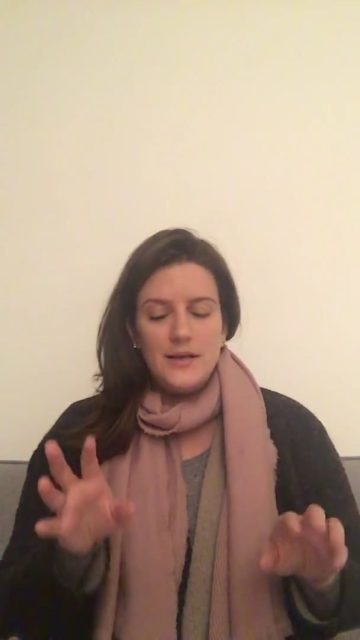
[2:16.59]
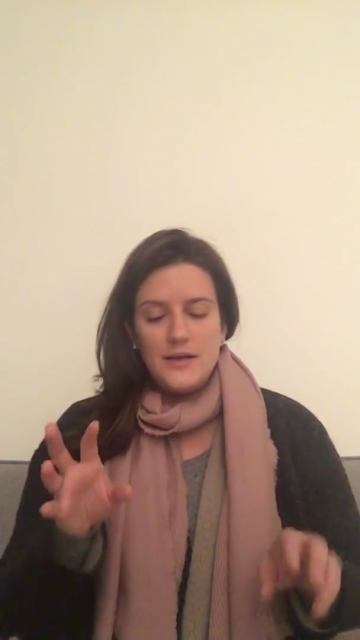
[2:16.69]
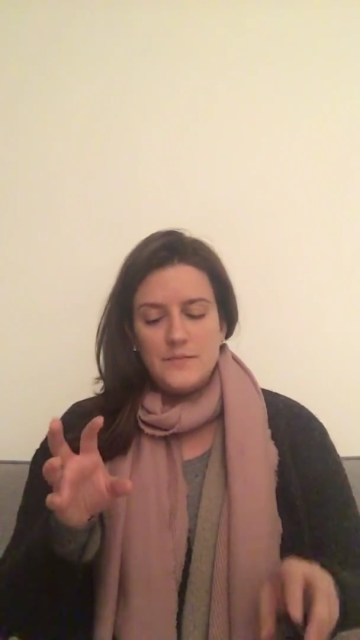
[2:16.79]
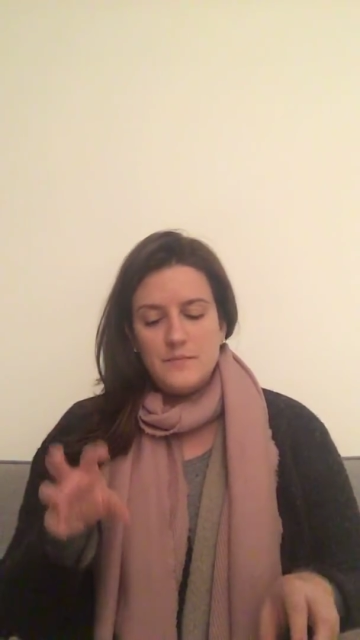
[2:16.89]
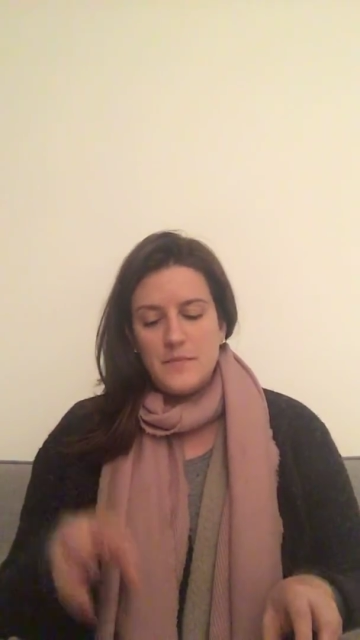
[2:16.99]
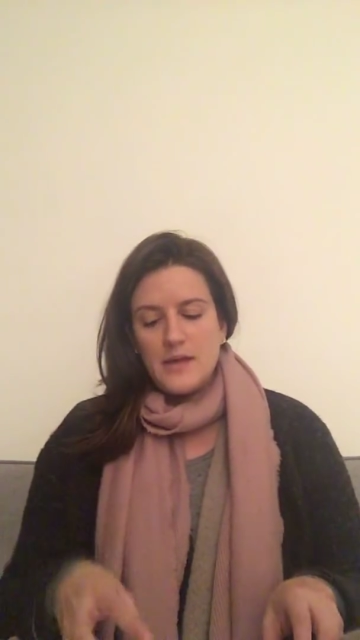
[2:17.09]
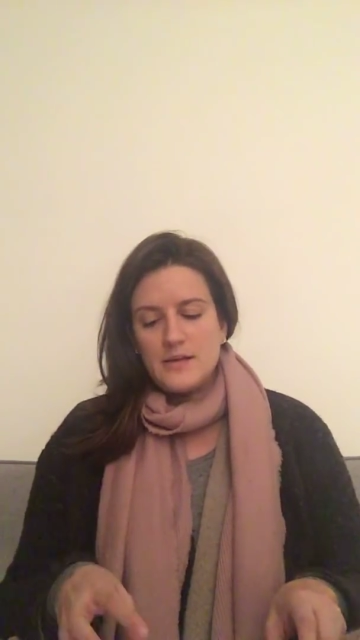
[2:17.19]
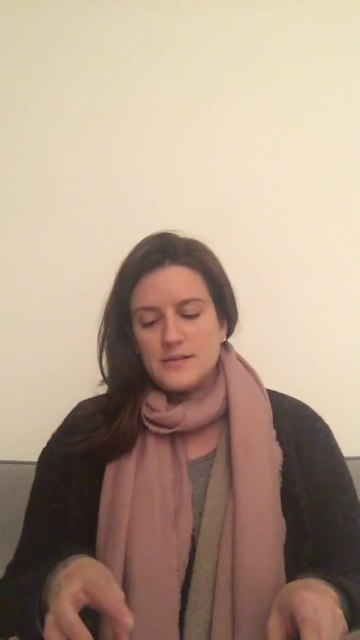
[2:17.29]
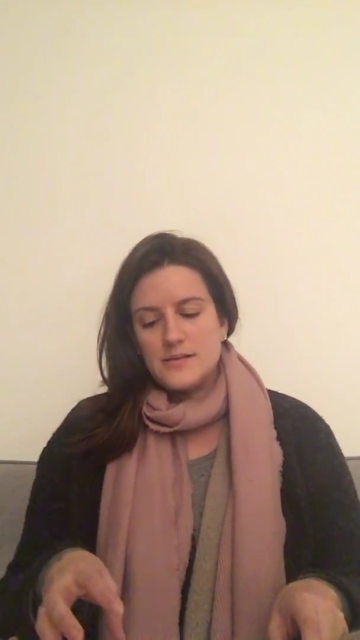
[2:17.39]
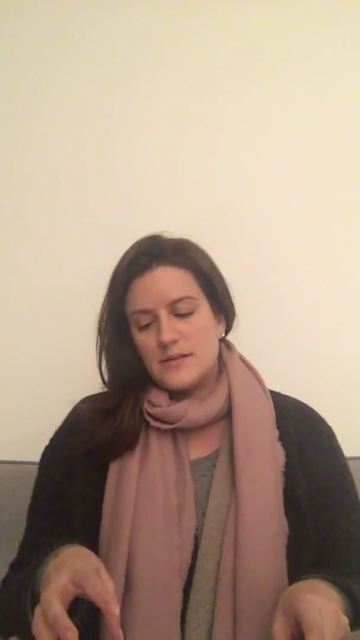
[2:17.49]

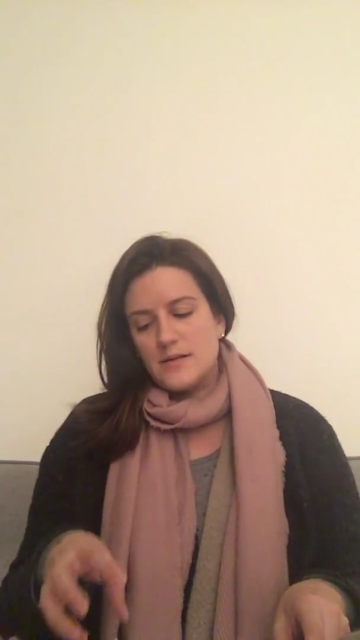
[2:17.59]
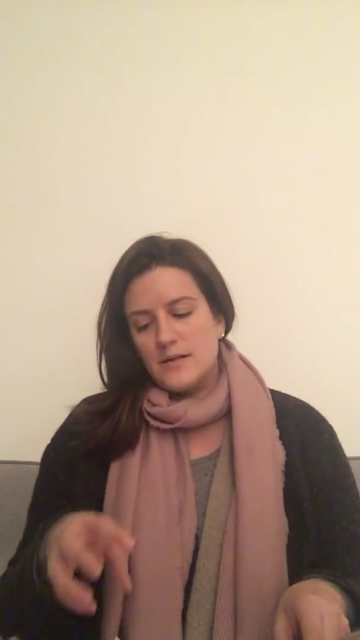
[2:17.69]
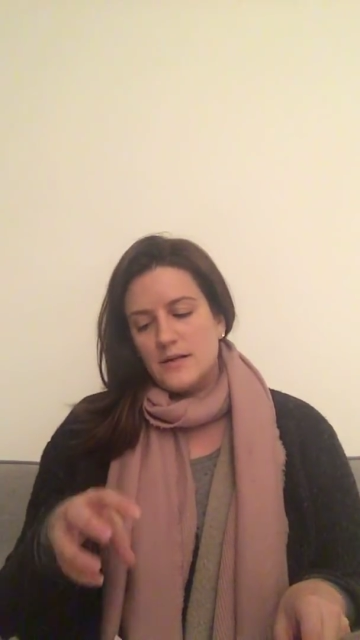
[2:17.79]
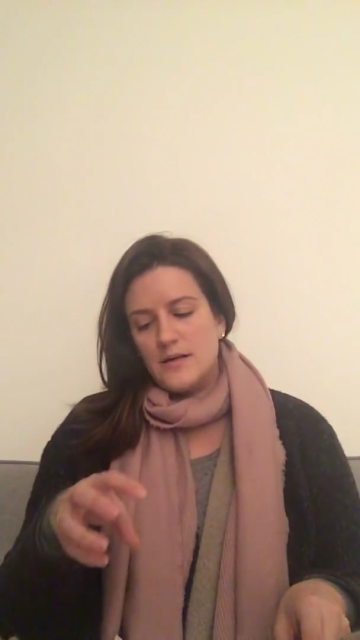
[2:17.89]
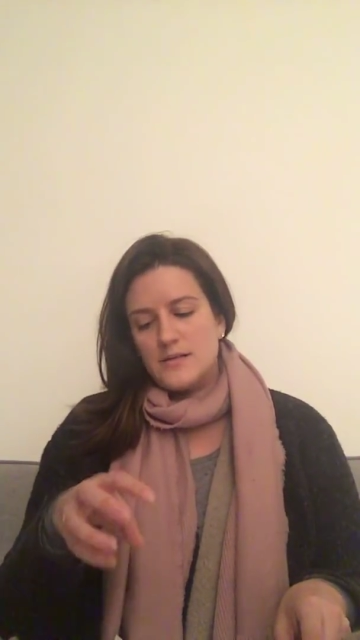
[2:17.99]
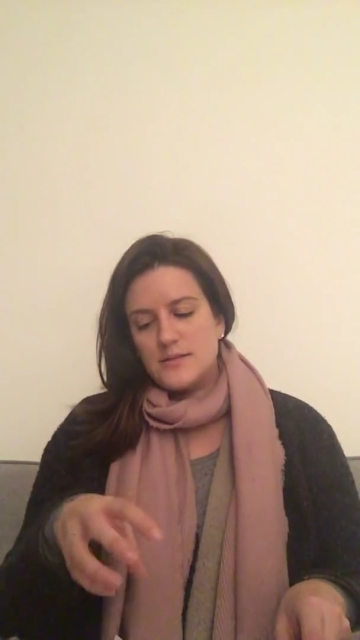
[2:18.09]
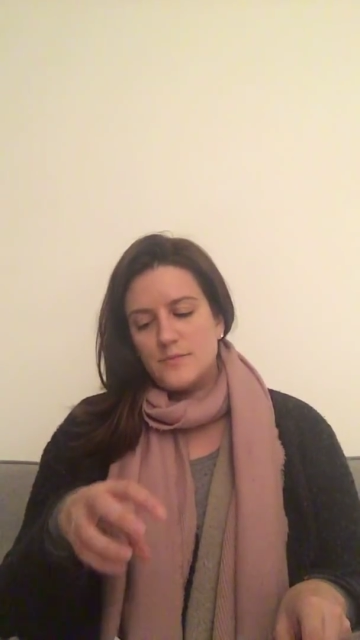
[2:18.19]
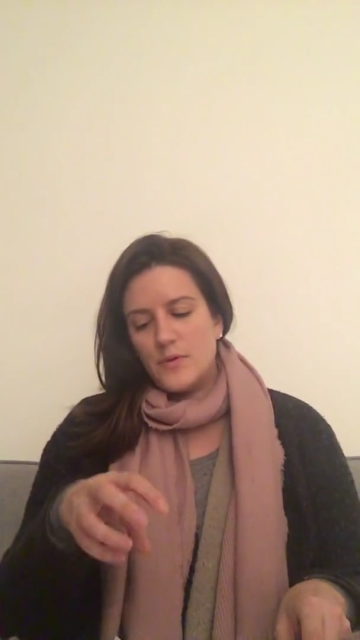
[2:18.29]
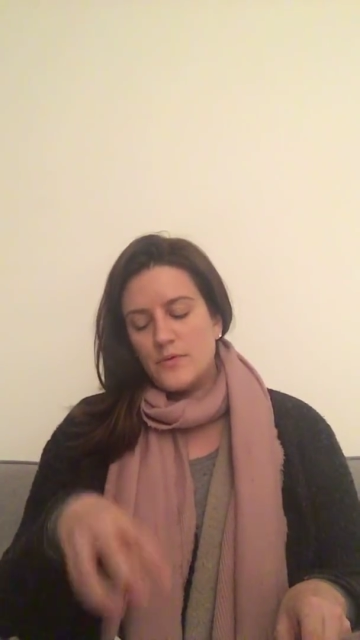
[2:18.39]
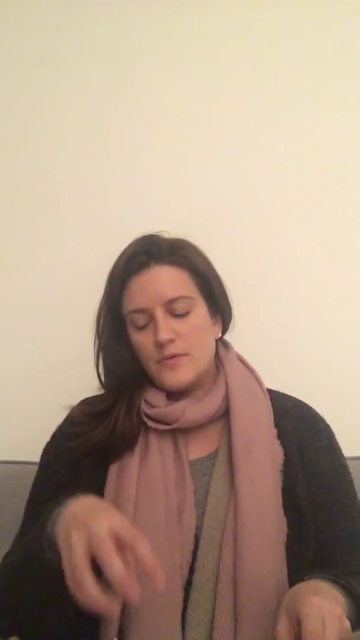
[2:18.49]
It's
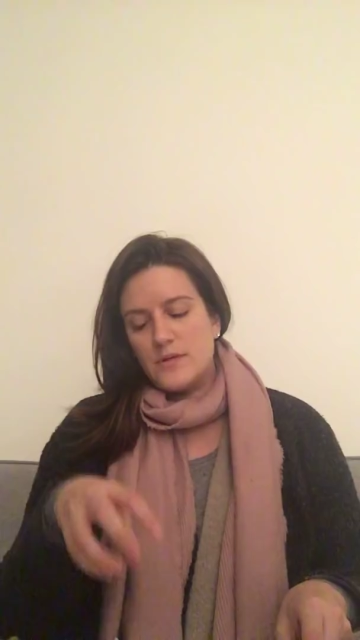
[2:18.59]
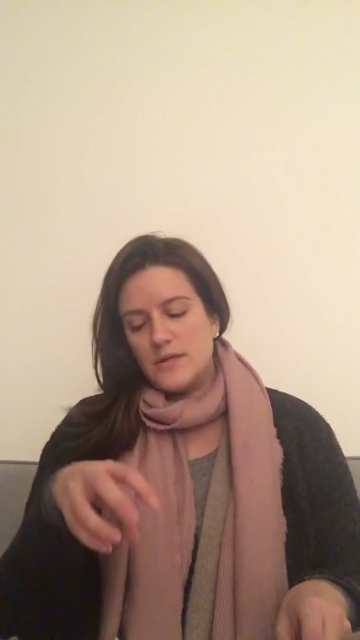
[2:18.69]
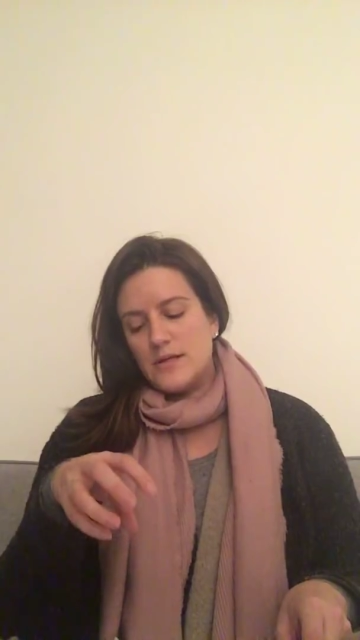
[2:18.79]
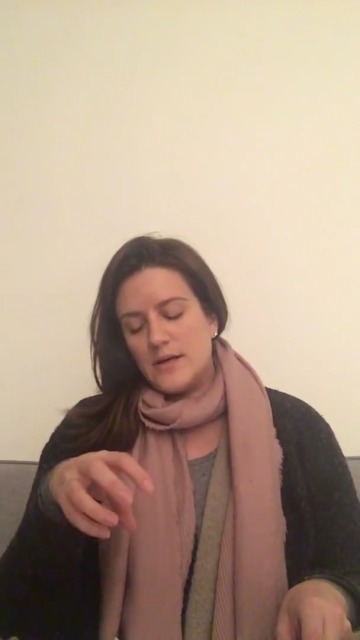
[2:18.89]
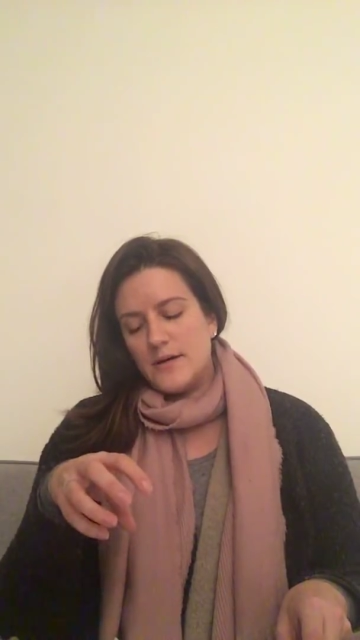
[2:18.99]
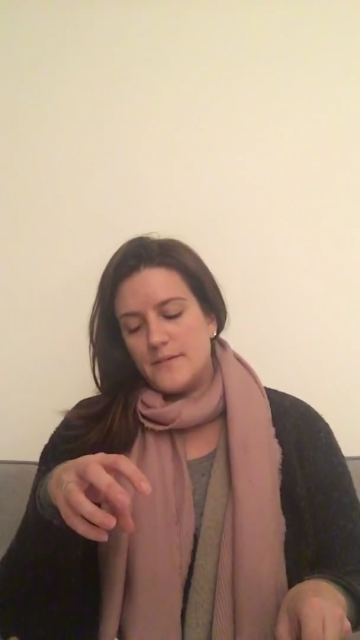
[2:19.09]
both the